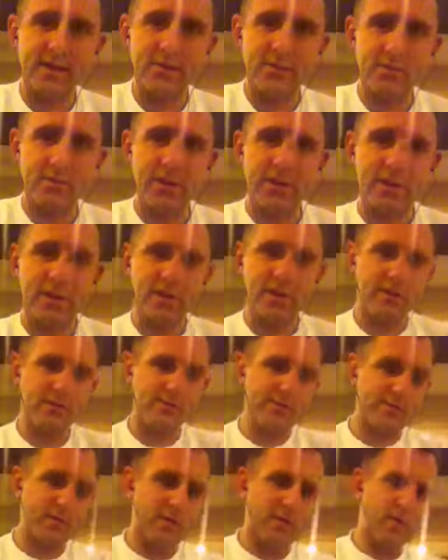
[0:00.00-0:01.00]
right here.
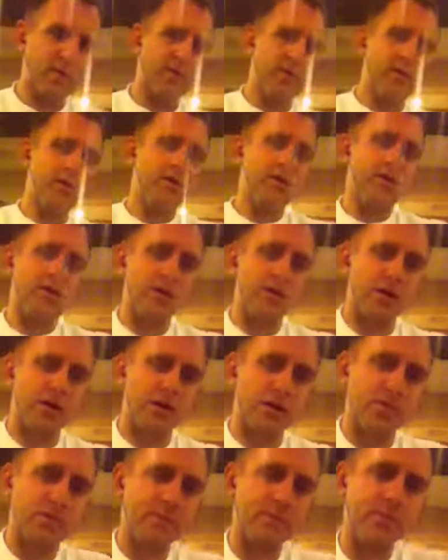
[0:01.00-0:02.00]

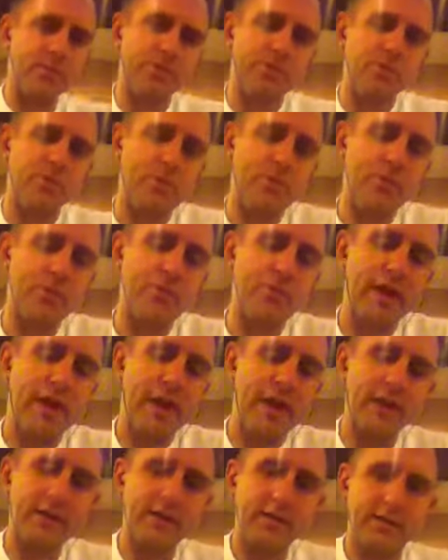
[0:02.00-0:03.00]
Uh, but to remember
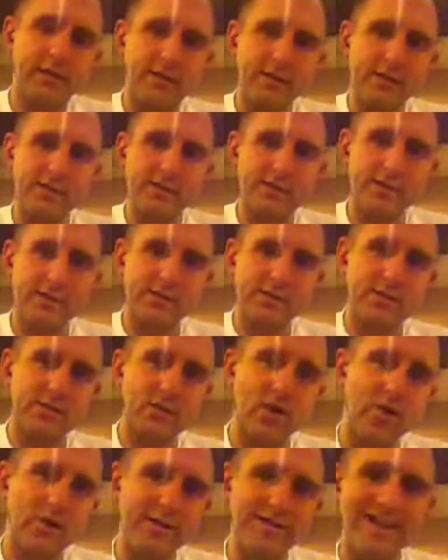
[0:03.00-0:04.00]
that this is
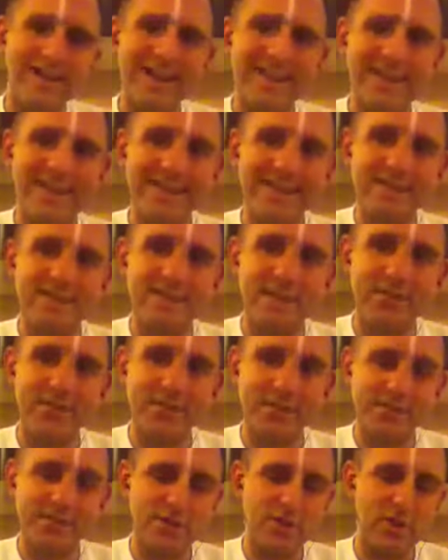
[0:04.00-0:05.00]
our daylight
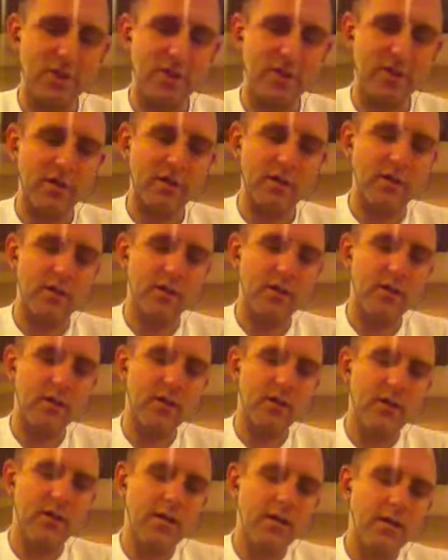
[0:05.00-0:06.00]
savings card.
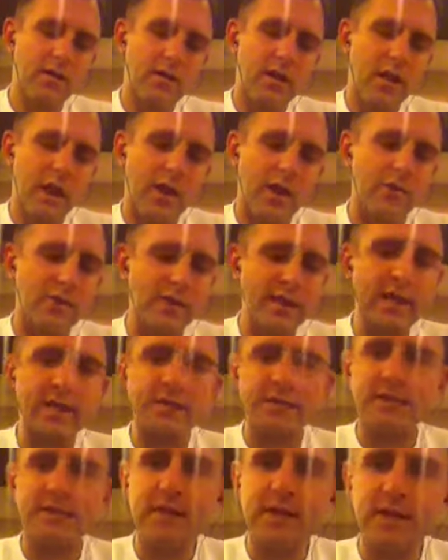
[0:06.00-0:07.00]
Every deck
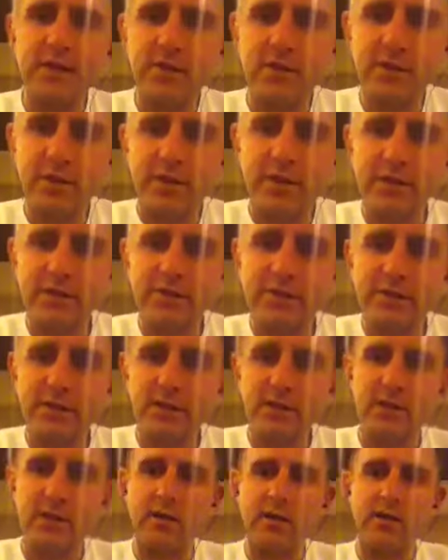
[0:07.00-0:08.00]
is synchronized.
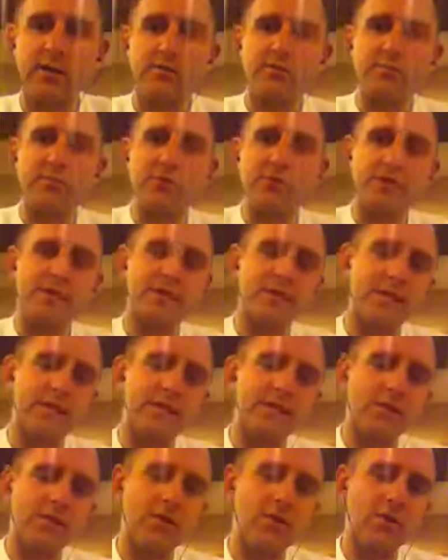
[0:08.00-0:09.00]
Uh, just
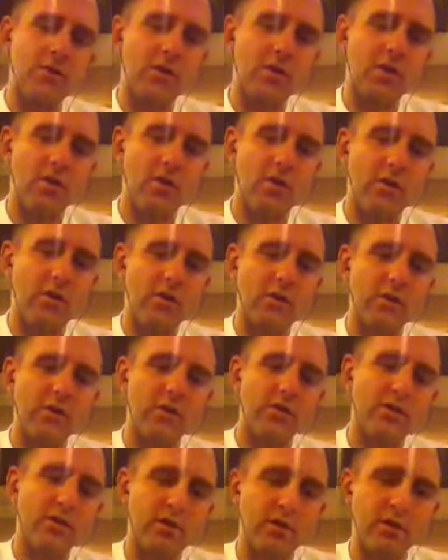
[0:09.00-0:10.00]
as there are
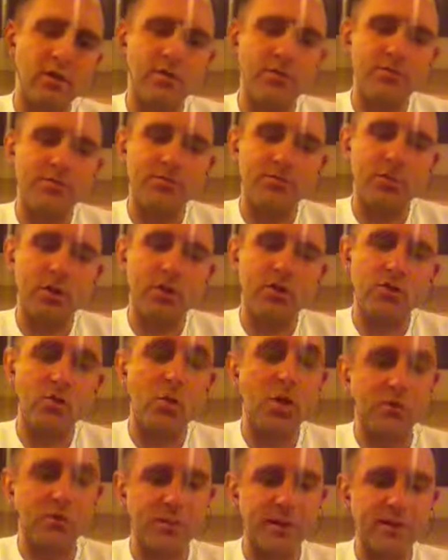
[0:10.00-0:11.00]
um,
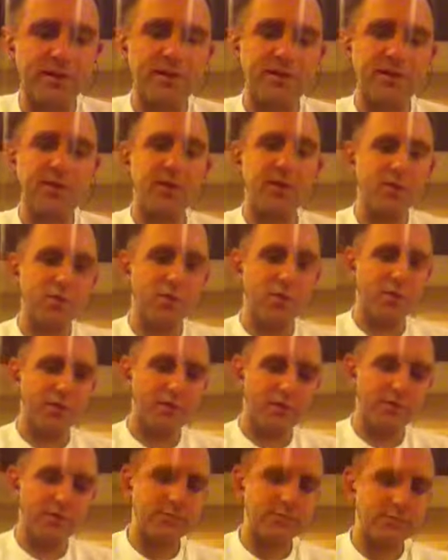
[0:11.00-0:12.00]
12 months of the year, well,
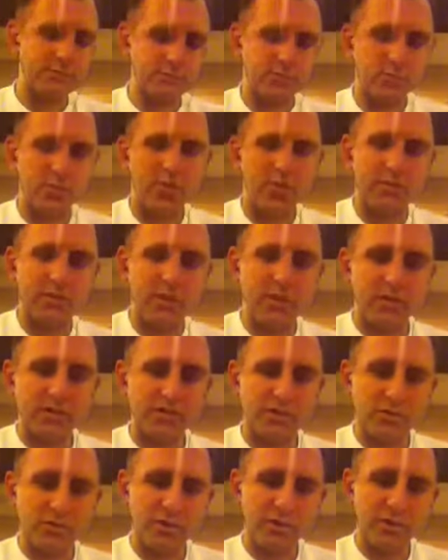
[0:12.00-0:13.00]
there's 12 cards
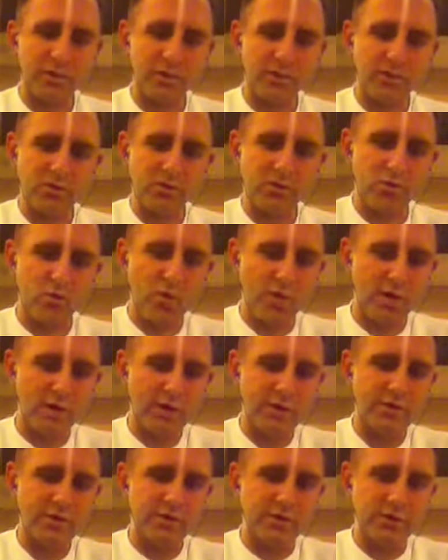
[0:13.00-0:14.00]
that we're going to use 1,
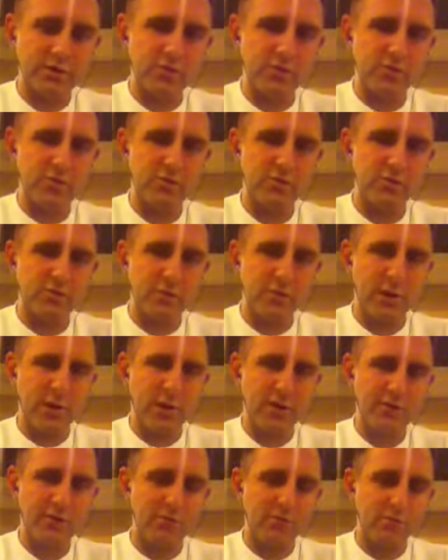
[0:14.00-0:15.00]
2, 3,
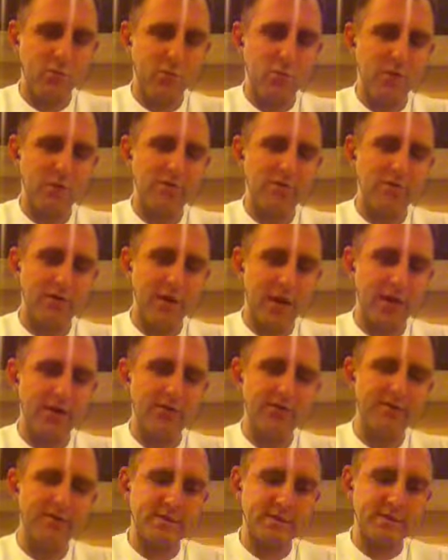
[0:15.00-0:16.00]
4, 5,
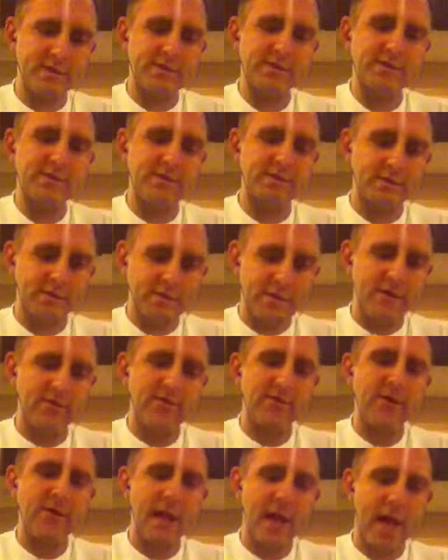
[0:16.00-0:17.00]
6,
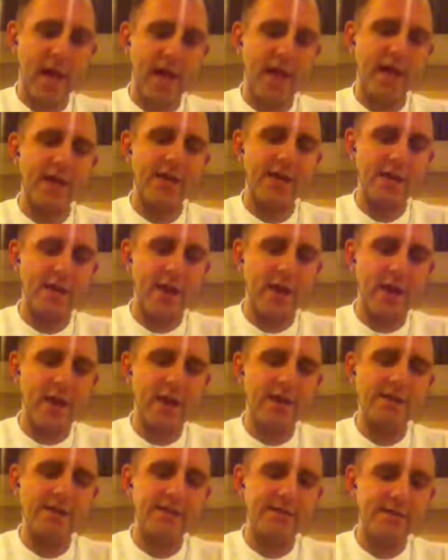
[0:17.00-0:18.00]
7, 8,
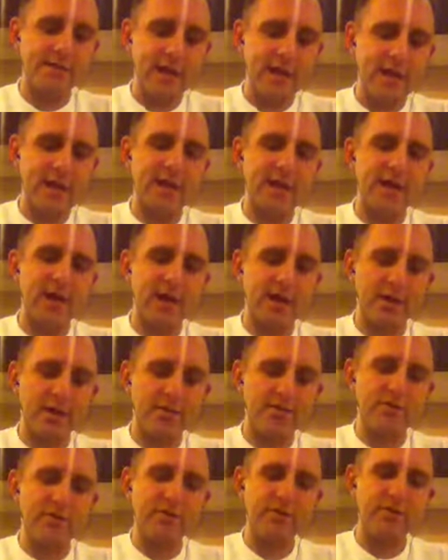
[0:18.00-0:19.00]
9, 10,
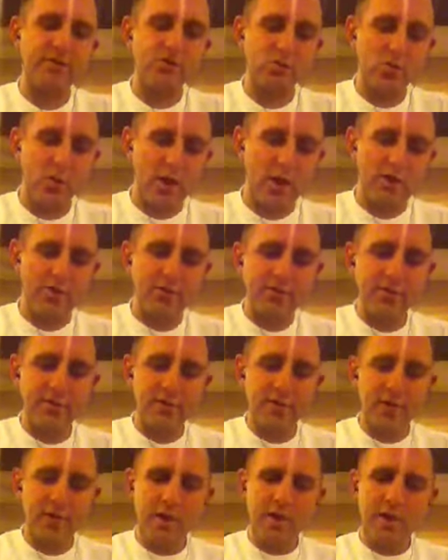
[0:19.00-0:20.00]
11, 12.
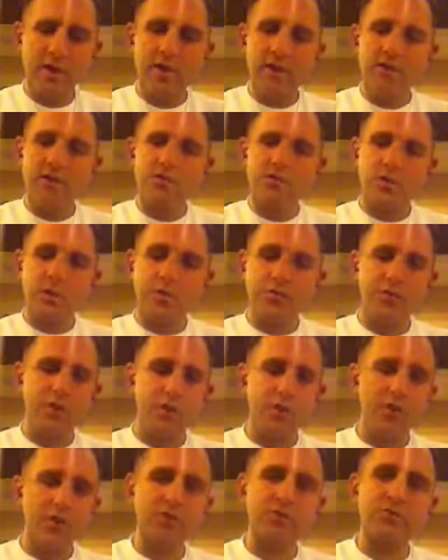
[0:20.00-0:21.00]
12
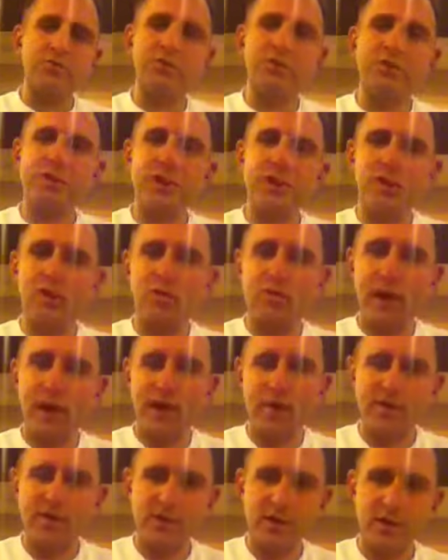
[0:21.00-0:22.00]
cards, which then go back
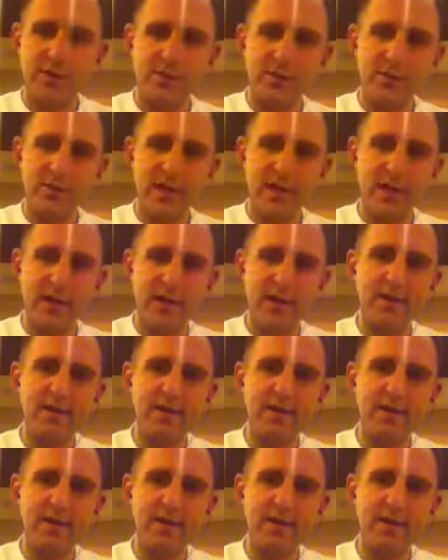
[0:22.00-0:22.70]
on top of the deck.